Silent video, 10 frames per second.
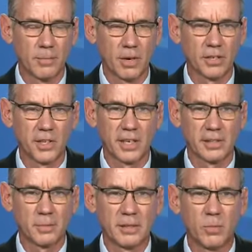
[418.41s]
I
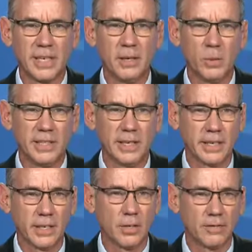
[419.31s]
apologize, but we we
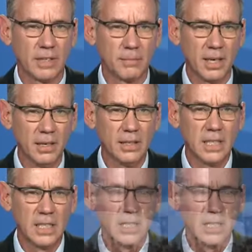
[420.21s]
did it in November.